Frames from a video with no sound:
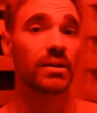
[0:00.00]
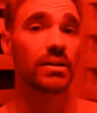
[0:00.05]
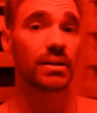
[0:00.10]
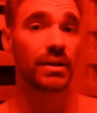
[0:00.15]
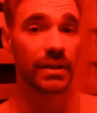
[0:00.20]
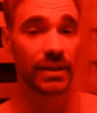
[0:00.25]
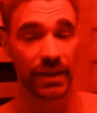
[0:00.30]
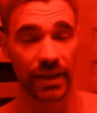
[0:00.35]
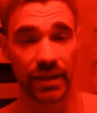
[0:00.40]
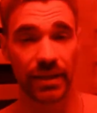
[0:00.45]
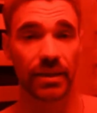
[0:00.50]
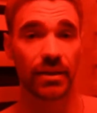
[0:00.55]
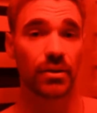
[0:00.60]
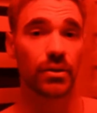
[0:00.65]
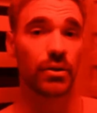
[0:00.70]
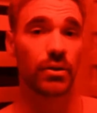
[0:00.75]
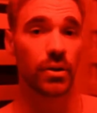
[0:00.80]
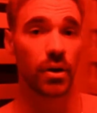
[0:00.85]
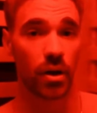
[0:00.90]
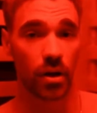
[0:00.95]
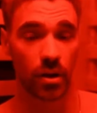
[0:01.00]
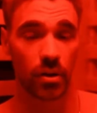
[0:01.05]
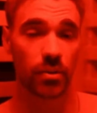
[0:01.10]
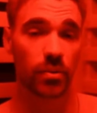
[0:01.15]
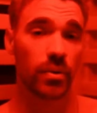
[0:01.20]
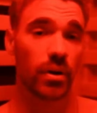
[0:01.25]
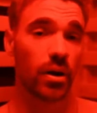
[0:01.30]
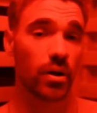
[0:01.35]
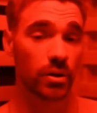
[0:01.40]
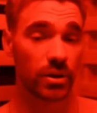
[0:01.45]
to get your heart,
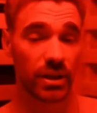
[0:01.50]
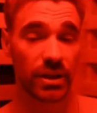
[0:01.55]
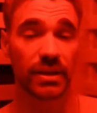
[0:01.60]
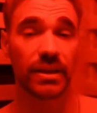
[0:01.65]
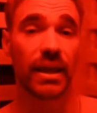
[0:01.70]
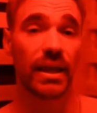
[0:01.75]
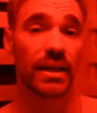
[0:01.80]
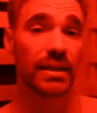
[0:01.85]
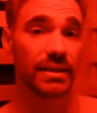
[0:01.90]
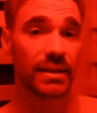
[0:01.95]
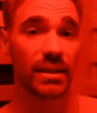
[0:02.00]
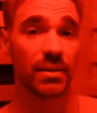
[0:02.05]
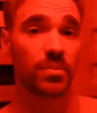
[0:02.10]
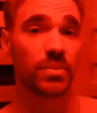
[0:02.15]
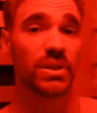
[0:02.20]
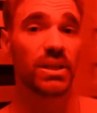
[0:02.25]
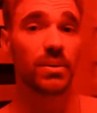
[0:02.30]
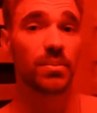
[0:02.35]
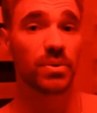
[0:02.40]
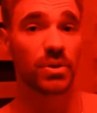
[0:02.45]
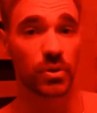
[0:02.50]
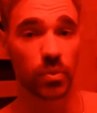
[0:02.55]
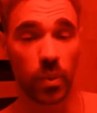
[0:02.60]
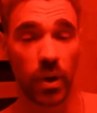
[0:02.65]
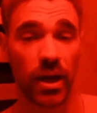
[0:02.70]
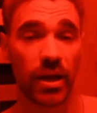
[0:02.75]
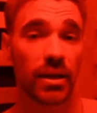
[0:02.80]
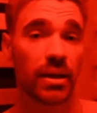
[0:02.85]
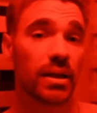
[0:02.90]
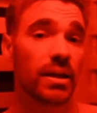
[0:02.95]
or get that deep
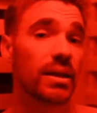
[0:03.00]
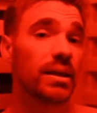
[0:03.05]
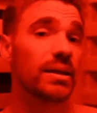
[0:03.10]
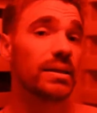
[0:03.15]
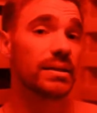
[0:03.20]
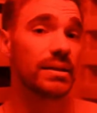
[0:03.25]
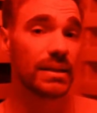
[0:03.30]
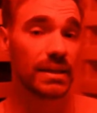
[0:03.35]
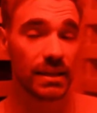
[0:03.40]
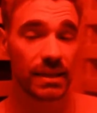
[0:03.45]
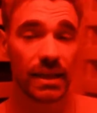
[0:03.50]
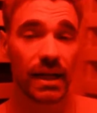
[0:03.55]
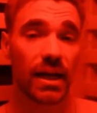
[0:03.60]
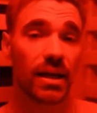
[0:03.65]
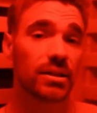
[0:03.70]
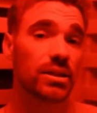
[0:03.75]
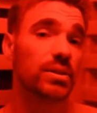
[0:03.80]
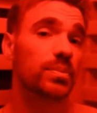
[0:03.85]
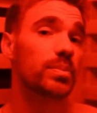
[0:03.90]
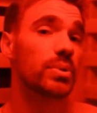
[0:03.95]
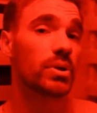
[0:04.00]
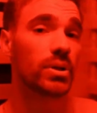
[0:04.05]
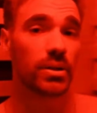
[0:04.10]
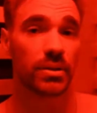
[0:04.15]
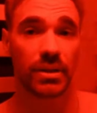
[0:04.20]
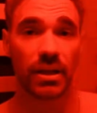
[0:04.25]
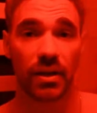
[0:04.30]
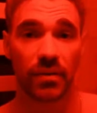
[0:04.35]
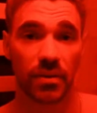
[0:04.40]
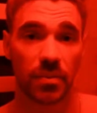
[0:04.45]
sweat, detox, pull
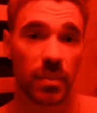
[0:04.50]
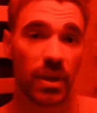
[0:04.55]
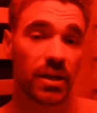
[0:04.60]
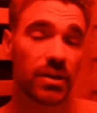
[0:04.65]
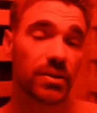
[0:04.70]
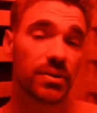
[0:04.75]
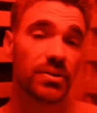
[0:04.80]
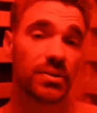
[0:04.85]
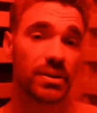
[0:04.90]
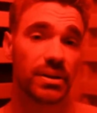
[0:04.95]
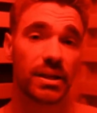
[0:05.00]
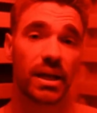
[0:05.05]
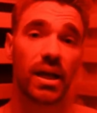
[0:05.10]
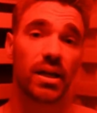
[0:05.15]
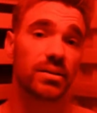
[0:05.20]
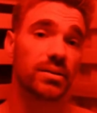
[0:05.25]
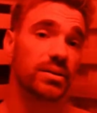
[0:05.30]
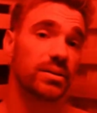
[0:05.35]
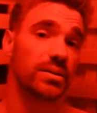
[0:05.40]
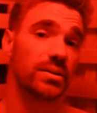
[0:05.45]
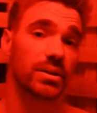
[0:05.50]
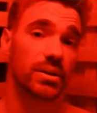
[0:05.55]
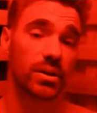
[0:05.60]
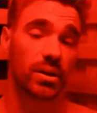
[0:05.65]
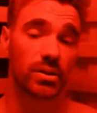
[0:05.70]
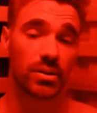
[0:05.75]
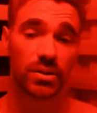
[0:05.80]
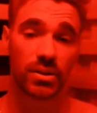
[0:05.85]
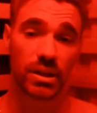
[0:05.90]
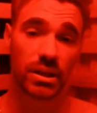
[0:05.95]
out the heavy metals, the toxins, the
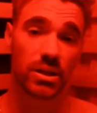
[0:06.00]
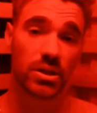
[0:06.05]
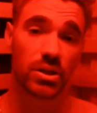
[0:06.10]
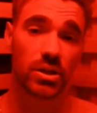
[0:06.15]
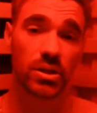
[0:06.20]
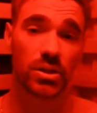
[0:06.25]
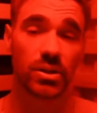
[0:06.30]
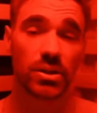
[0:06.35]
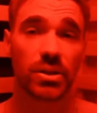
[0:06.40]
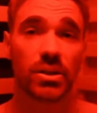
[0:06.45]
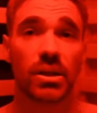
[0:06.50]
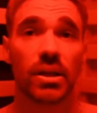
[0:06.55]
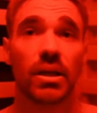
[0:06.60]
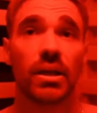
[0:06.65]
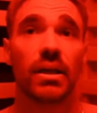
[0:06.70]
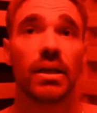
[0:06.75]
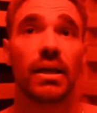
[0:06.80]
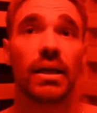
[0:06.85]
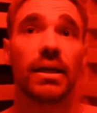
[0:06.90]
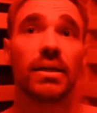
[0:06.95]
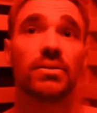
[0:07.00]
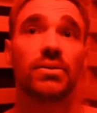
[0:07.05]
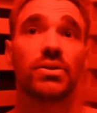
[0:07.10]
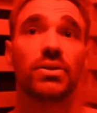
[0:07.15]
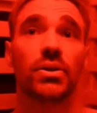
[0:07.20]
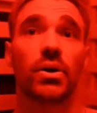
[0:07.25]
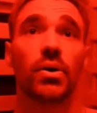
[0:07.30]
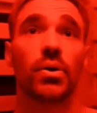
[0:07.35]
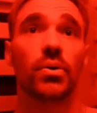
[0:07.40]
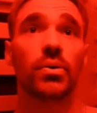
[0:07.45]
carcinogens. And
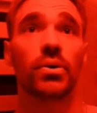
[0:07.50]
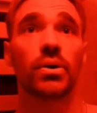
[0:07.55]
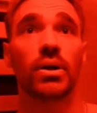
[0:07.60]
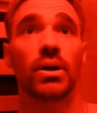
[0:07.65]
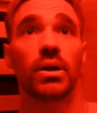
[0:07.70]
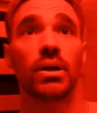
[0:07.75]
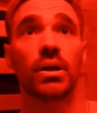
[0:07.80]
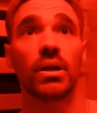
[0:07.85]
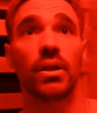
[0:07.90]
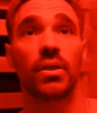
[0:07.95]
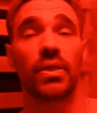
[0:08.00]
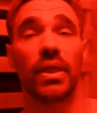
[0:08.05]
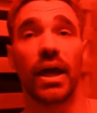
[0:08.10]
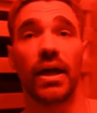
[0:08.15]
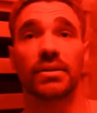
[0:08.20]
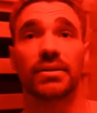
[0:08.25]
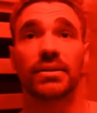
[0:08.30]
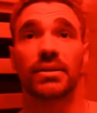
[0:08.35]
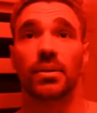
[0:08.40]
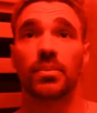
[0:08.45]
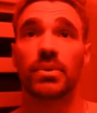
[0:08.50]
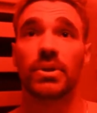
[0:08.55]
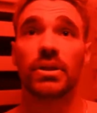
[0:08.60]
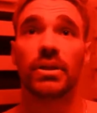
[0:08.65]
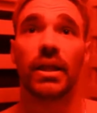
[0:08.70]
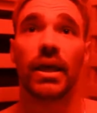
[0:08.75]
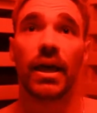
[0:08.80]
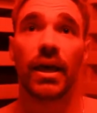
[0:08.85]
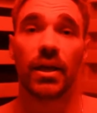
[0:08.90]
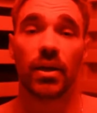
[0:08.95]
so that's something
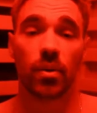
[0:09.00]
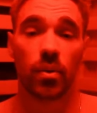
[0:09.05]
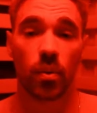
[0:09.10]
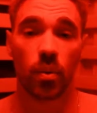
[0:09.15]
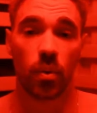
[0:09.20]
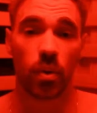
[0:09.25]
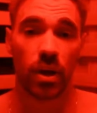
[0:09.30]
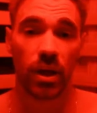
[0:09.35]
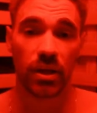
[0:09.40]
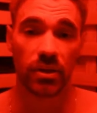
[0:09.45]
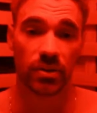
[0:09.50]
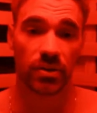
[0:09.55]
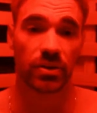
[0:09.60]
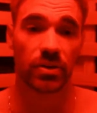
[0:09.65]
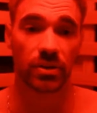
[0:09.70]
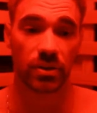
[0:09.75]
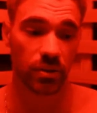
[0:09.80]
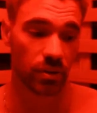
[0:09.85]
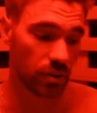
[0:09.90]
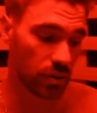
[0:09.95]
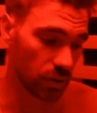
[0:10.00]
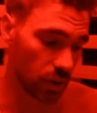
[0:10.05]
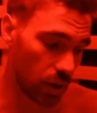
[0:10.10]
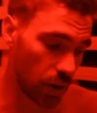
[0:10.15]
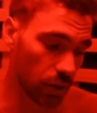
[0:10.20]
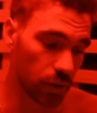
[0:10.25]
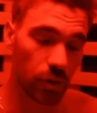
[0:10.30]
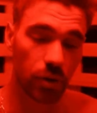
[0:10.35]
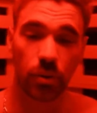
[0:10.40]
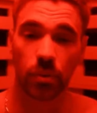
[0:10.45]
that is
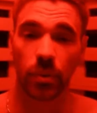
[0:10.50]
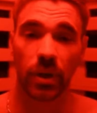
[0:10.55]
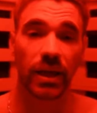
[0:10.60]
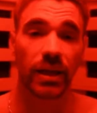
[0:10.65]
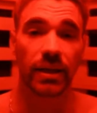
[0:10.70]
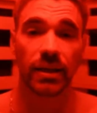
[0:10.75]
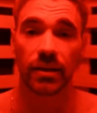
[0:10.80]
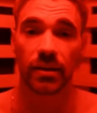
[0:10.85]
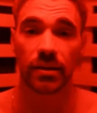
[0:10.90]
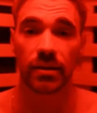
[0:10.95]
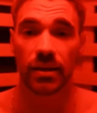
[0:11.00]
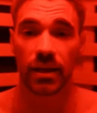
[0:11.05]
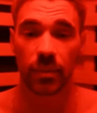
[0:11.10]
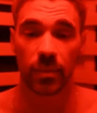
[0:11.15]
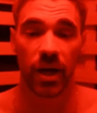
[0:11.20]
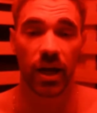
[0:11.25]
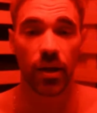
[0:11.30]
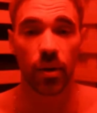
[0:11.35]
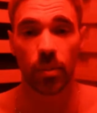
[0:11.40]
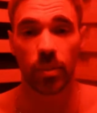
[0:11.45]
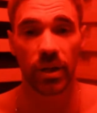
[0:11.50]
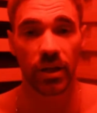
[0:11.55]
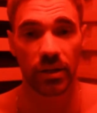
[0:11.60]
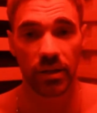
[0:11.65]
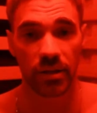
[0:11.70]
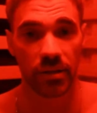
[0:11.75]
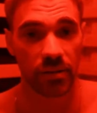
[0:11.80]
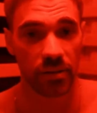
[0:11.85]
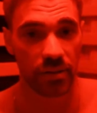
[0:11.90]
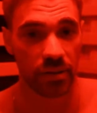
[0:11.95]
underrated in my
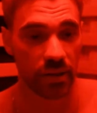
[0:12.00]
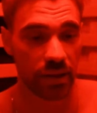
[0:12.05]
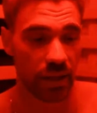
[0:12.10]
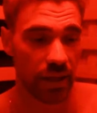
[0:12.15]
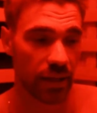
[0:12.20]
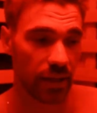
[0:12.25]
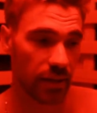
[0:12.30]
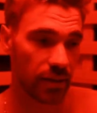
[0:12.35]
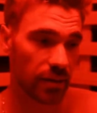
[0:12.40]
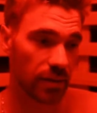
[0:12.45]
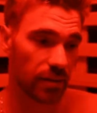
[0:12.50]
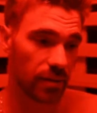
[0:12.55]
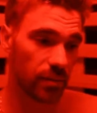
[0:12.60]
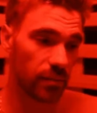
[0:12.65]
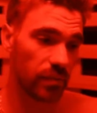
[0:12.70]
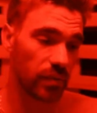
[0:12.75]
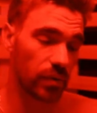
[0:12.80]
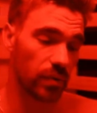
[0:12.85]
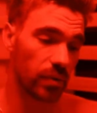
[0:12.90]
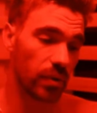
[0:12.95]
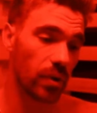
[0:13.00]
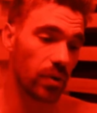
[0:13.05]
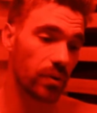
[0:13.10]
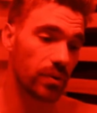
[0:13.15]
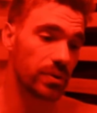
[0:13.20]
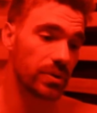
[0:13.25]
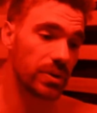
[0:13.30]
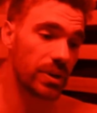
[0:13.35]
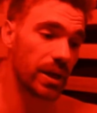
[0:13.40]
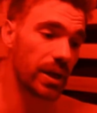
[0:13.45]
opinion. And for
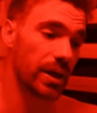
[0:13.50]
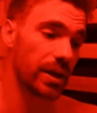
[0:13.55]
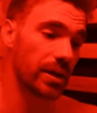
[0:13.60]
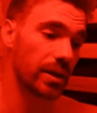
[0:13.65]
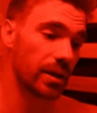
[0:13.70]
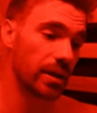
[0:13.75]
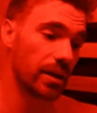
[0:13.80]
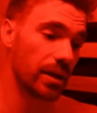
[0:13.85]
those that,